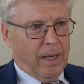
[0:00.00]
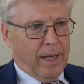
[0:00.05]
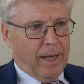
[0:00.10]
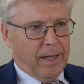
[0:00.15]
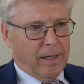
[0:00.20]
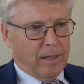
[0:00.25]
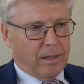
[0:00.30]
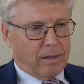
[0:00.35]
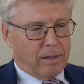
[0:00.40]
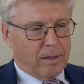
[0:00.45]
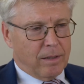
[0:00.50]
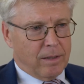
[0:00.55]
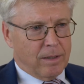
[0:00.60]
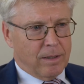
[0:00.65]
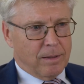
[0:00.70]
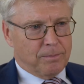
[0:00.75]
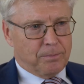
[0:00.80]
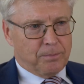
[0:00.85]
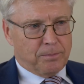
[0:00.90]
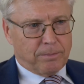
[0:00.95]
And
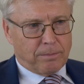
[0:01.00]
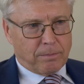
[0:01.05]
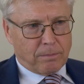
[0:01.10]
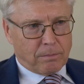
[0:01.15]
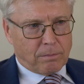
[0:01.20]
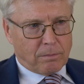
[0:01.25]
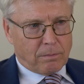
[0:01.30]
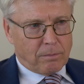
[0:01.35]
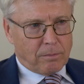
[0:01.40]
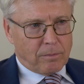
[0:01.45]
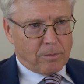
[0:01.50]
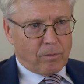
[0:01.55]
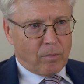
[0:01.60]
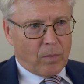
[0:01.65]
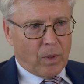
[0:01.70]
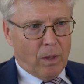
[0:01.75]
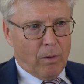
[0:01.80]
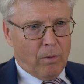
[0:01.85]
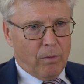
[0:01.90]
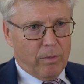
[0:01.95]
um,
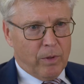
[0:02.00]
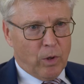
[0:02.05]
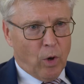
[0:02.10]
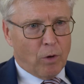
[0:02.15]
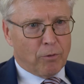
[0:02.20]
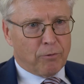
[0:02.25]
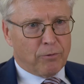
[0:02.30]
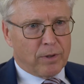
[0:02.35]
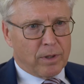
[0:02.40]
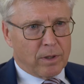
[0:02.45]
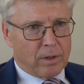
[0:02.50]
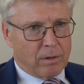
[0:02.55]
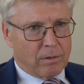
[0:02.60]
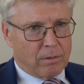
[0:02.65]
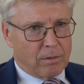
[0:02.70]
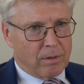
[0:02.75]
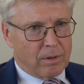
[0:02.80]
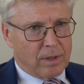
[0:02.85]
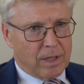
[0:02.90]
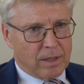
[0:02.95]
we offer
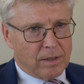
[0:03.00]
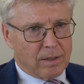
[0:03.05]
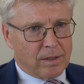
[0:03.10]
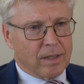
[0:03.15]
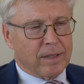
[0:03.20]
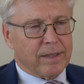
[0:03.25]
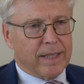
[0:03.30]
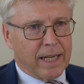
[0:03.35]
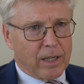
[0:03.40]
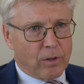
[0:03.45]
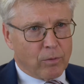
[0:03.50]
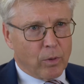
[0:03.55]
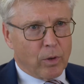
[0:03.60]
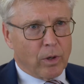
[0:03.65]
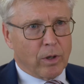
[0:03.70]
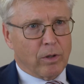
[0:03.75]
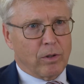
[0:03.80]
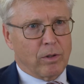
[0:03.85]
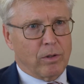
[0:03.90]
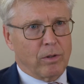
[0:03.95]
this
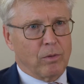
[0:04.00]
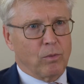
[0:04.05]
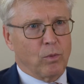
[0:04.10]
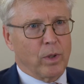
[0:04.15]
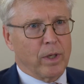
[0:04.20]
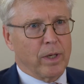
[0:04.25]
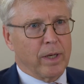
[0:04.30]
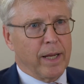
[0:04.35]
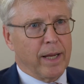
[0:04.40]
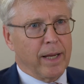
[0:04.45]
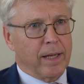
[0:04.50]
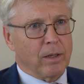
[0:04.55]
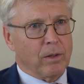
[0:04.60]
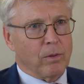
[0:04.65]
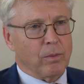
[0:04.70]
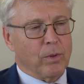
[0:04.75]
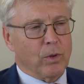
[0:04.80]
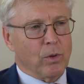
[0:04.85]
network on one hand,